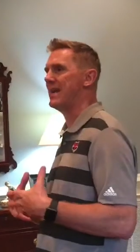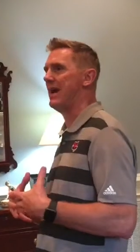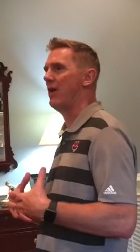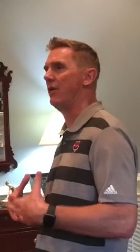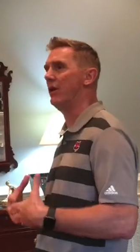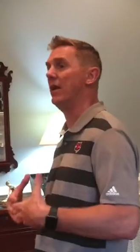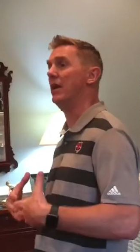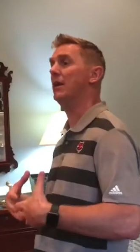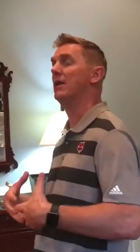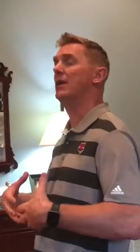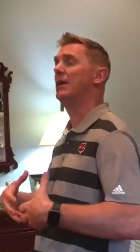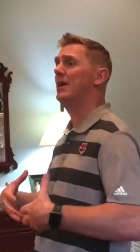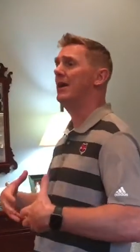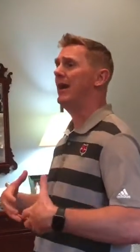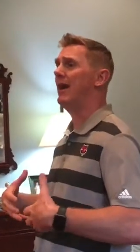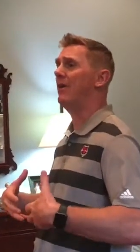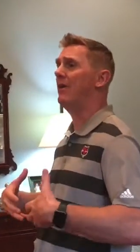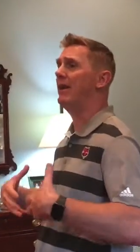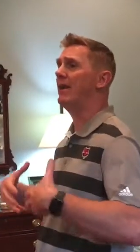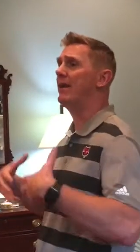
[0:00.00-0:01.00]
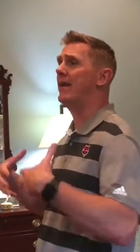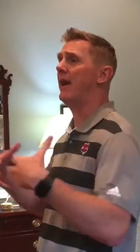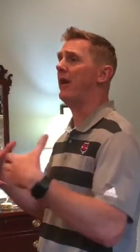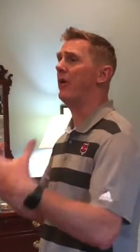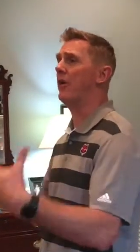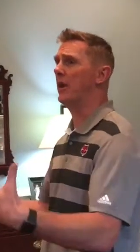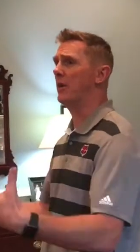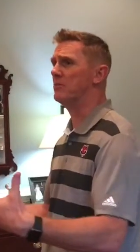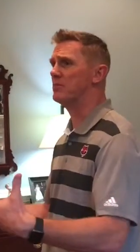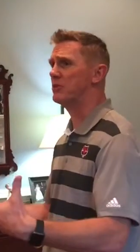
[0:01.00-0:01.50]
how he, how he
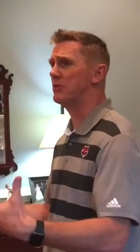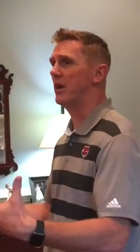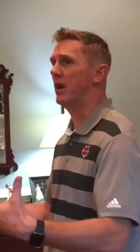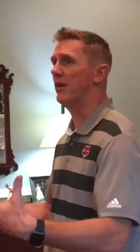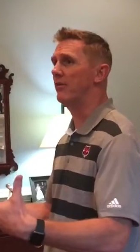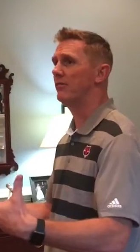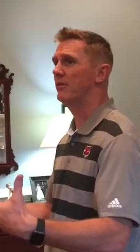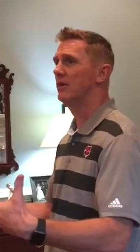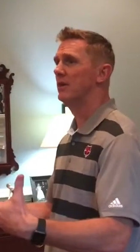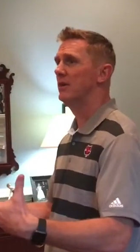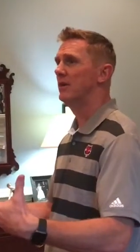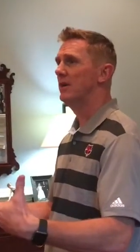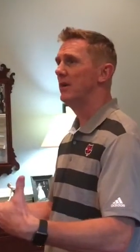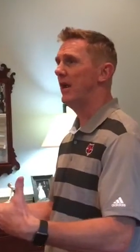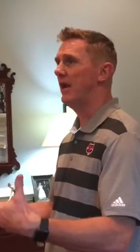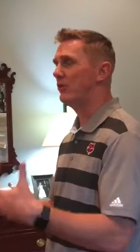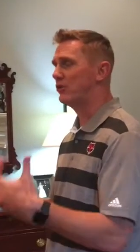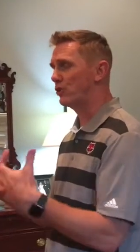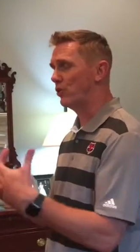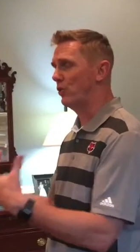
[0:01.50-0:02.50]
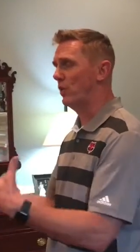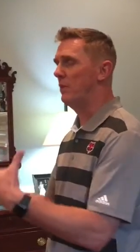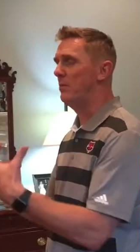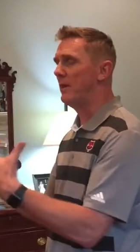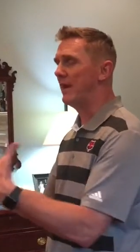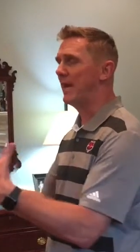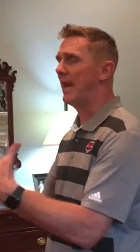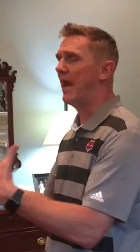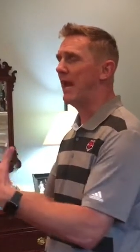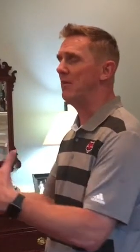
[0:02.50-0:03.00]
carried himself it truly
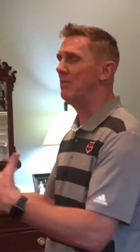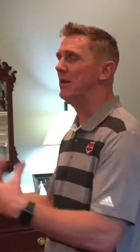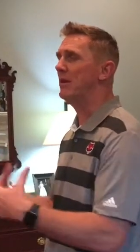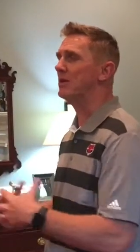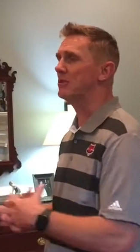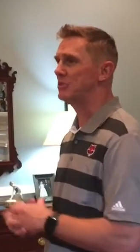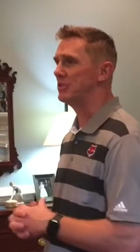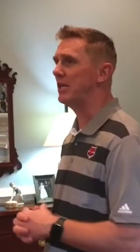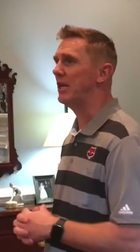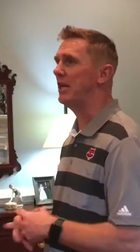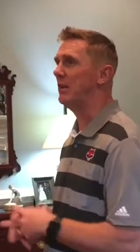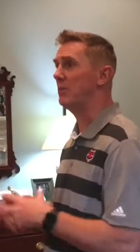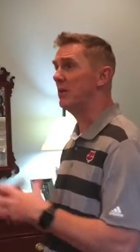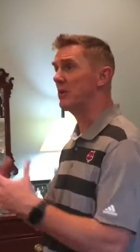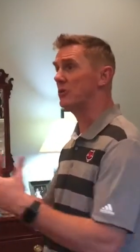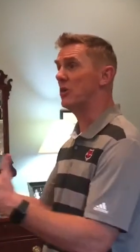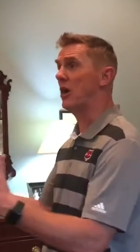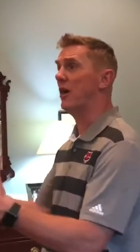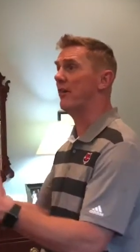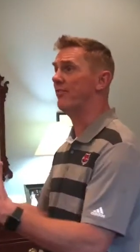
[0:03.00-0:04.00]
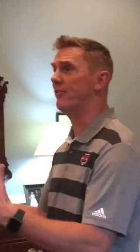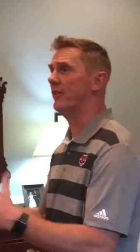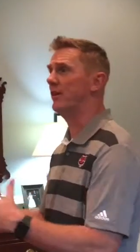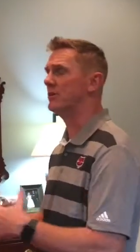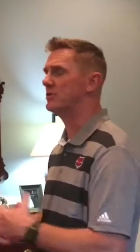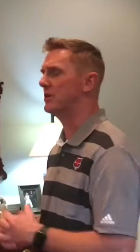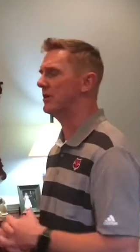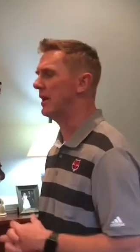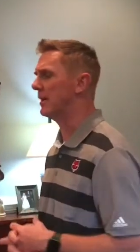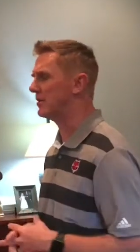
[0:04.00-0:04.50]
became his team, his
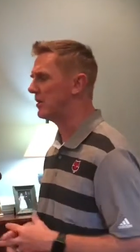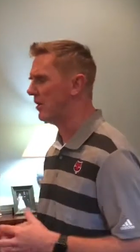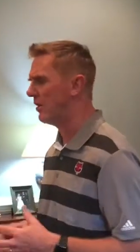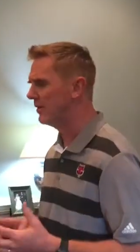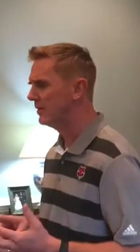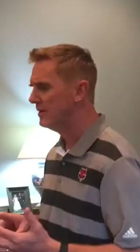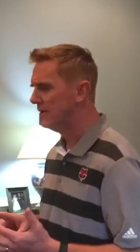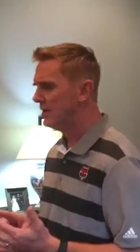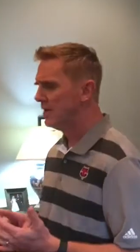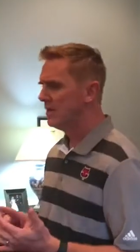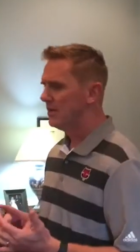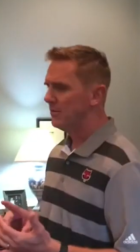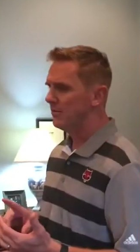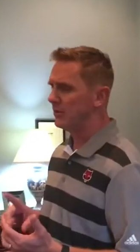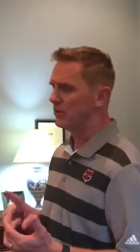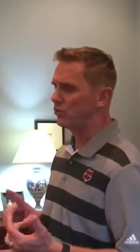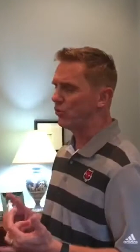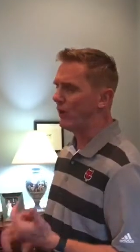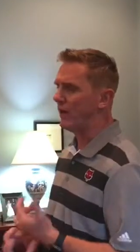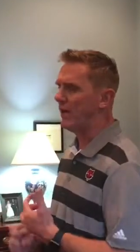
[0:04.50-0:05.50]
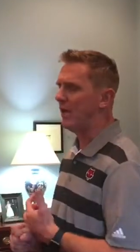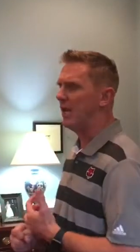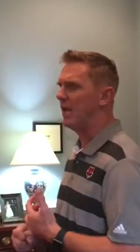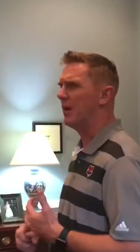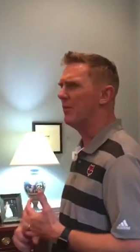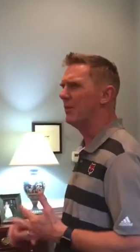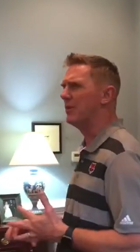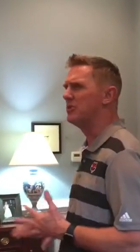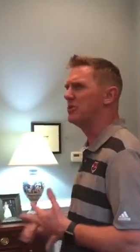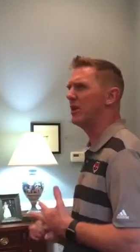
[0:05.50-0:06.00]
offense. And I thought between
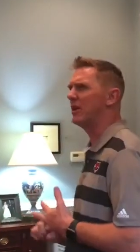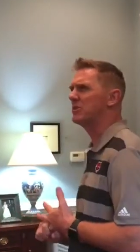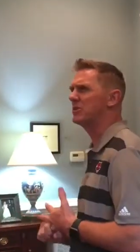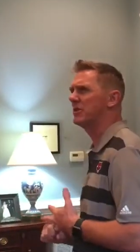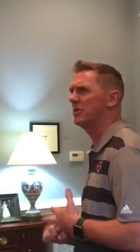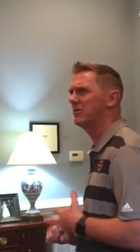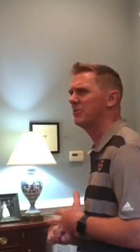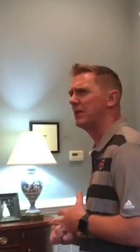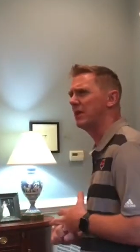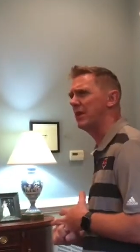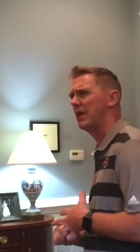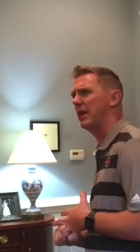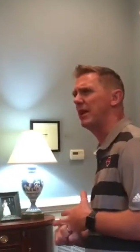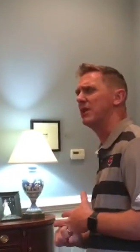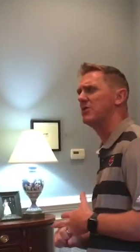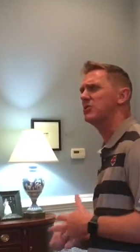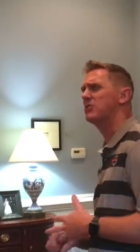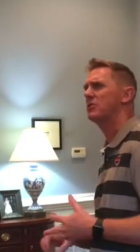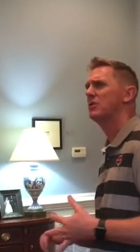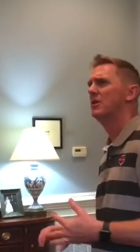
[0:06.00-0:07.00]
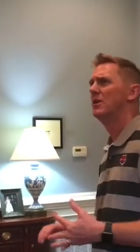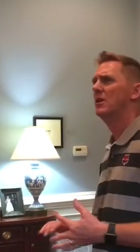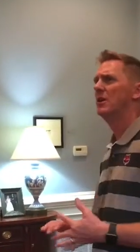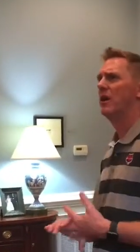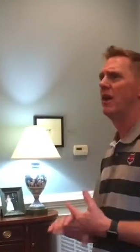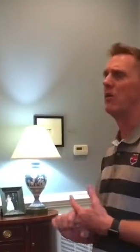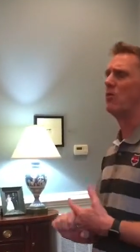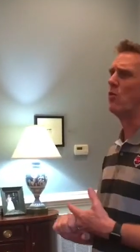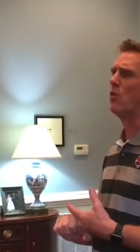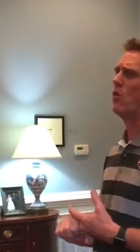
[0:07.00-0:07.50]
him and Justin McInnis
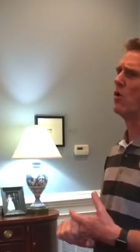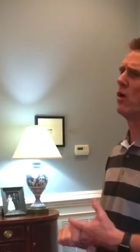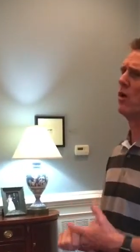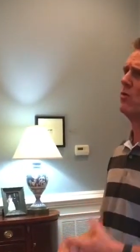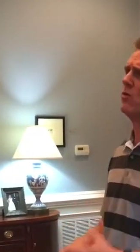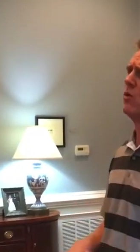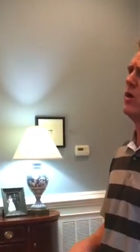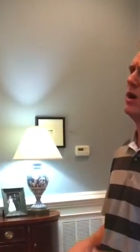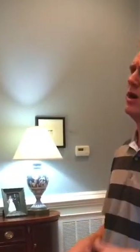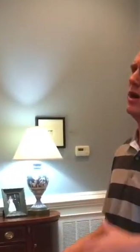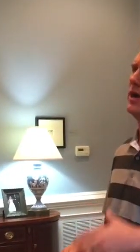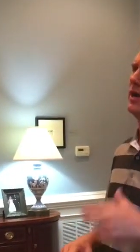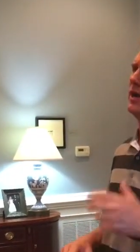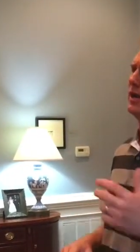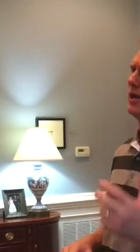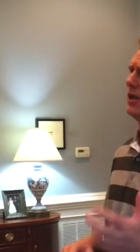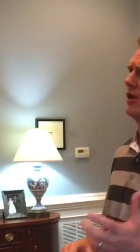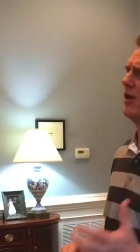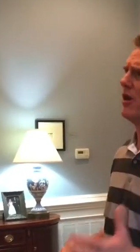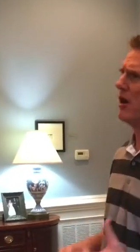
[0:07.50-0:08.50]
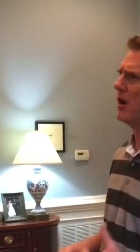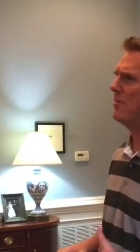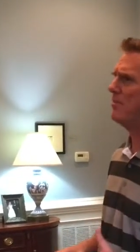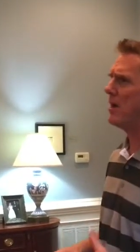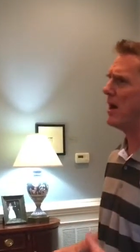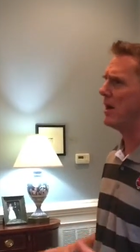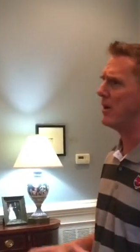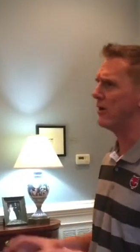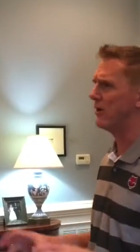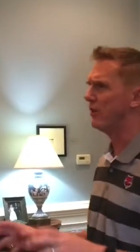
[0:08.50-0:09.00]
and Warren Wand and Leonard
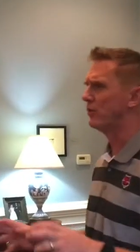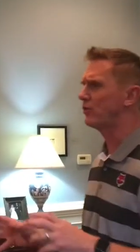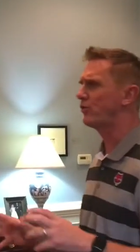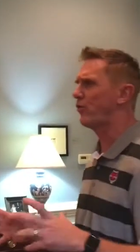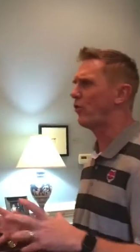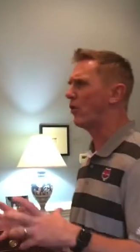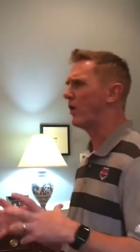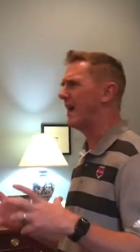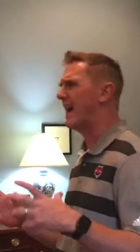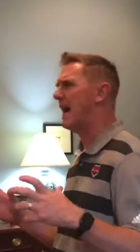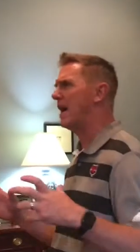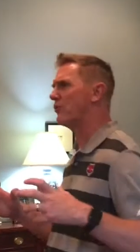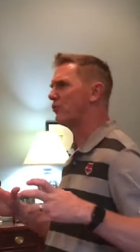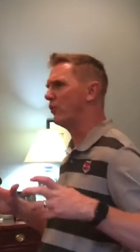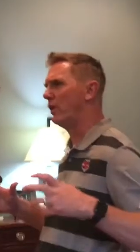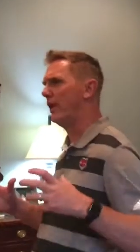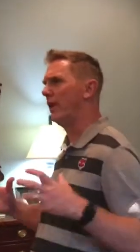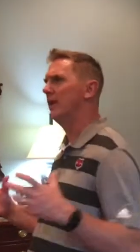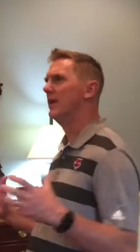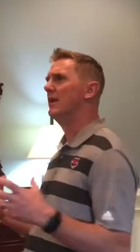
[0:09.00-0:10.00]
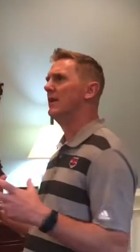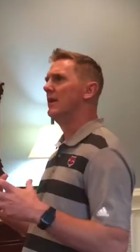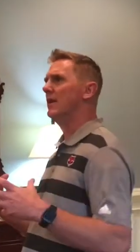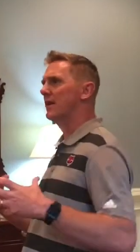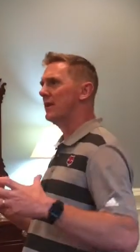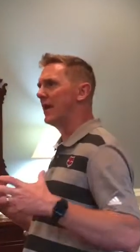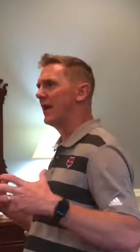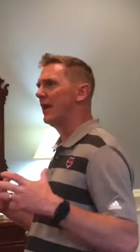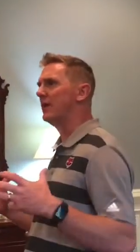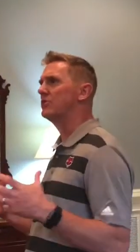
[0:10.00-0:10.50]
Bonner, those four guys really
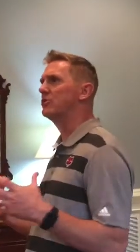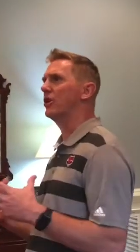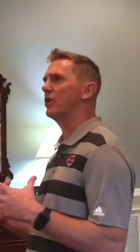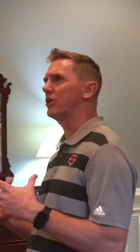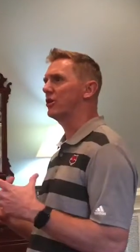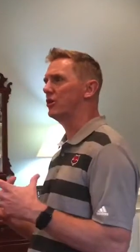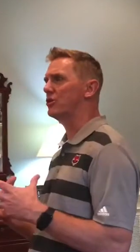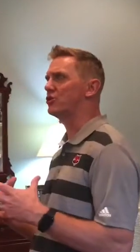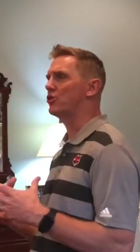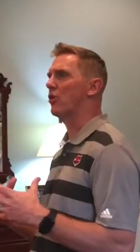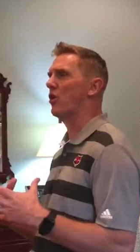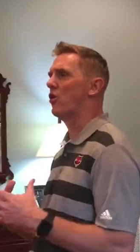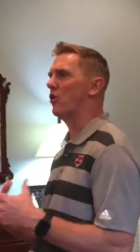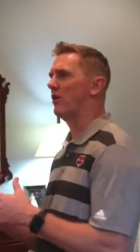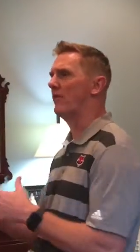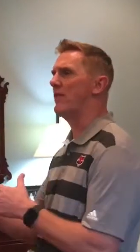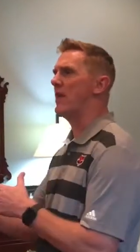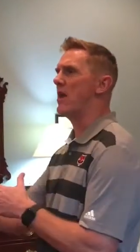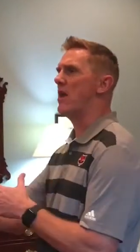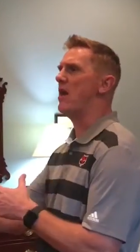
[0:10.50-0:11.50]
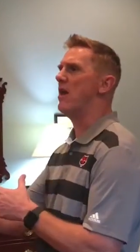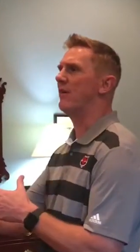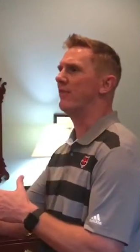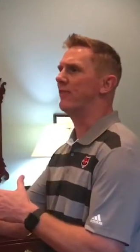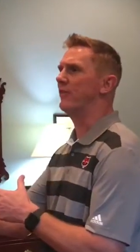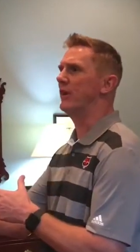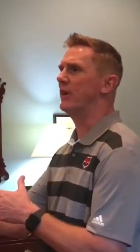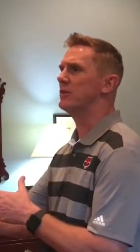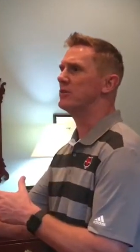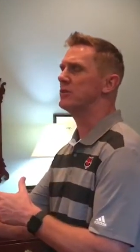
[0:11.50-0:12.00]
kind of took control of that
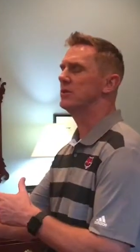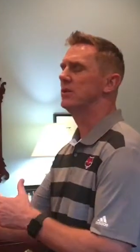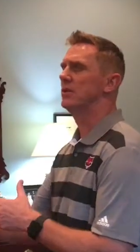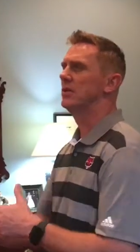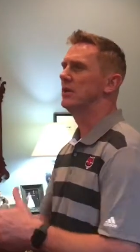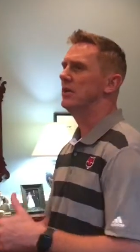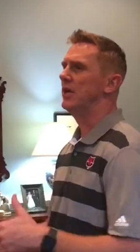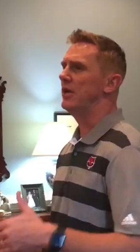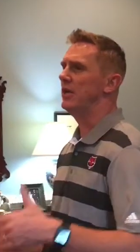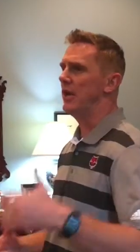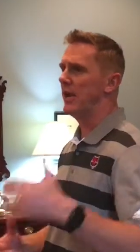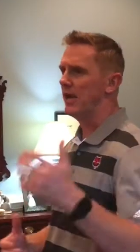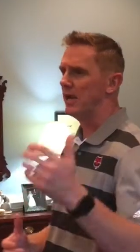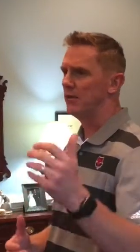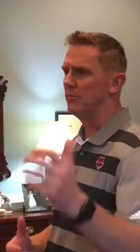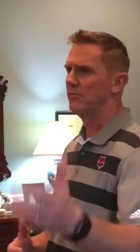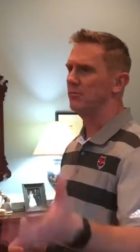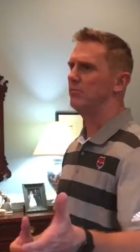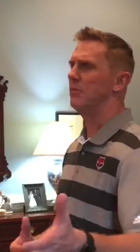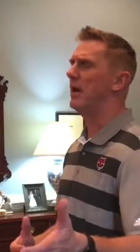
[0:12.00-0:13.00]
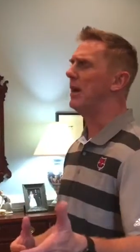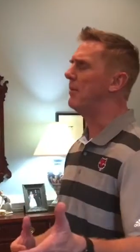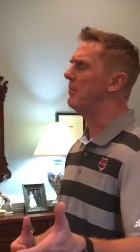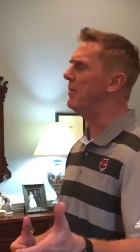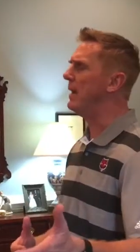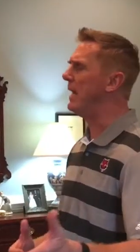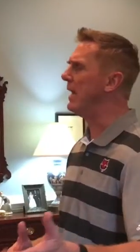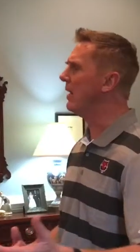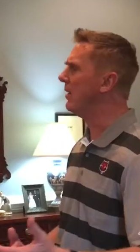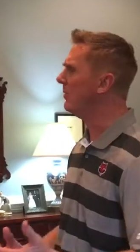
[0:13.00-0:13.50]
offense. And you had uh,
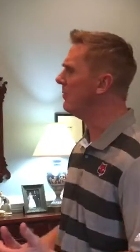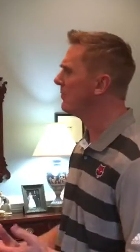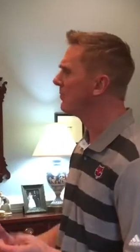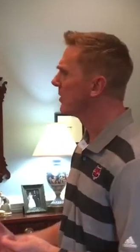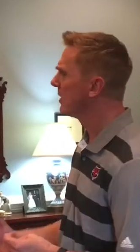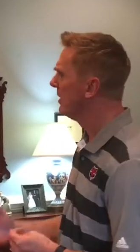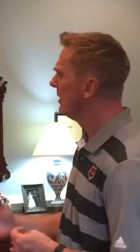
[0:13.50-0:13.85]
Bingham